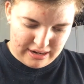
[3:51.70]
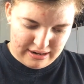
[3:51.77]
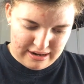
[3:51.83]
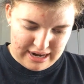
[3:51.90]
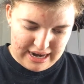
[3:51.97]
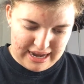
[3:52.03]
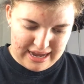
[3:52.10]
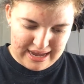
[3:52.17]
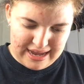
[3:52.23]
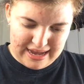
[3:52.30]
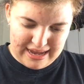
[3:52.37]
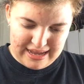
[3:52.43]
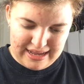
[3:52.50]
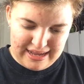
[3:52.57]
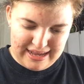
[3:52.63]
Alright.
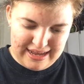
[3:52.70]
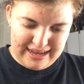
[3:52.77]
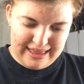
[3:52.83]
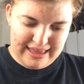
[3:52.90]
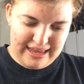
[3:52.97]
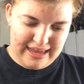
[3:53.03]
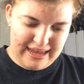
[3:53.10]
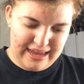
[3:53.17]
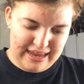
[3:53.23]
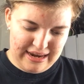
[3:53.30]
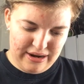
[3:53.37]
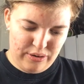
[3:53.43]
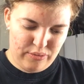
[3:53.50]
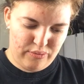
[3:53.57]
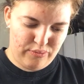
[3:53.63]
And then
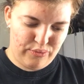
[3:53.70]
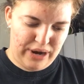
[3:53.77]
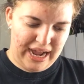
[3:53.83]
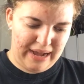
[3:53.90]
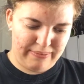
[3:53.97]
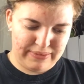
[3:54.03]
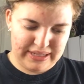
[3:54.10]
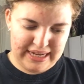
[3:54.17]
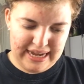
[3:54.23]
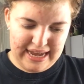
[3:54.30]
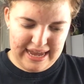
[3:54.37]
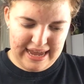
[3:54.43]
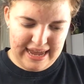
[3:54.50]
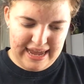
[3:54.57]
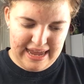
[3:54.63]
wrapped
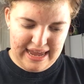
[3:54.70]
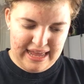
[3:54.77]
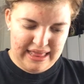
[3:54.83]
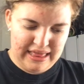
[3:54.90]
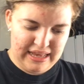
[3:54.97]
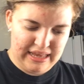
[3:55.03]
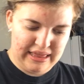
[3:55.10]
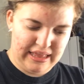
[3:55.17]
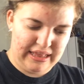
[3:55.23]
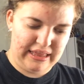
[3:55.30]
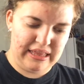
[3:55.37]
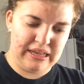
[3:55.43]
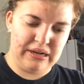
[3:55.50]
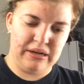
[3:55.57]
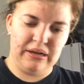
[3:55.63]
in the
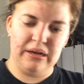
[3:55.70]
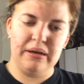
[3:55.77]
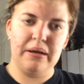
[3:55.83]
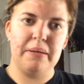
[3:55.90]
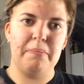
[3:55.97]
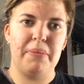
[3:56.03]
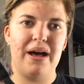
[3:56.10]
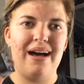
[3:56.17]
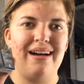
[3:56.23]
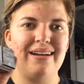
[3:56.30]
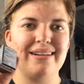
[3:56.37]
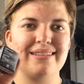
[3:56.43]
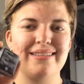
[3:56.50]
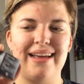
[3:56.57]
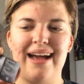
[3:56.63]
little
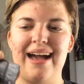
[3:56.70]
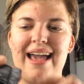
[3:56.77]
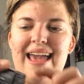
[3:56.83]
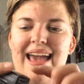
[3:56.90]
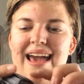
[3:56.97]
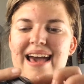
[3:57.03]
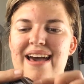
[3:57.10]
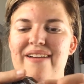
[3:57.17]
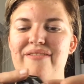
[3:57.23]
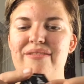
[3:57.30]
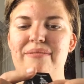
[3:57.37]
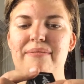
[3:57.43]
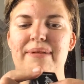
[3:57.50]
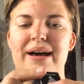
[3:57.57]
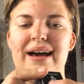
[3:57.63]
box, I
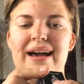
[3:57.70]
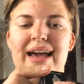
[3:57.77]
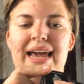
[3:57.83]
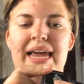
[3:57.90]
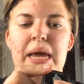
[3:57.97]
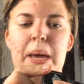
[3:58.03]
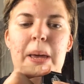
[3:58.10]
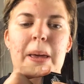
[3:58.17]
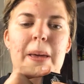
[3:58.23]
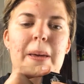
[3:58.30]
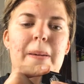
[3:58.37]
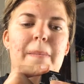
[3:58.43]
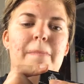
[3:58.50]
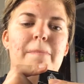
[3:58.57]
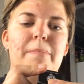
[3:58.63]
have my
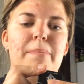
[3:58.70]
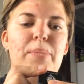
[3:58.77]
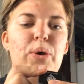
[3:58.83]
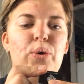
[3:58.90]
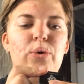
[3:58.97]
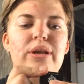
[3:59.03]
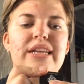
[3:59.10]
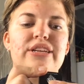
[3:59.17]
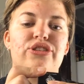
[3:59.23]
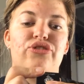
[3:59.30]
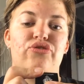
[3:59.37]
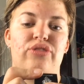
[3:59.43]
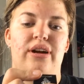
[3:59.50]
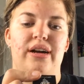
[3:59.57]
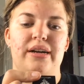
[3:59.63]

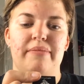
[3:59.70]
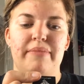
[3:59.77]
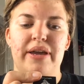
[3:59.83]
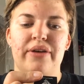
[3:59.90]
Moodstruck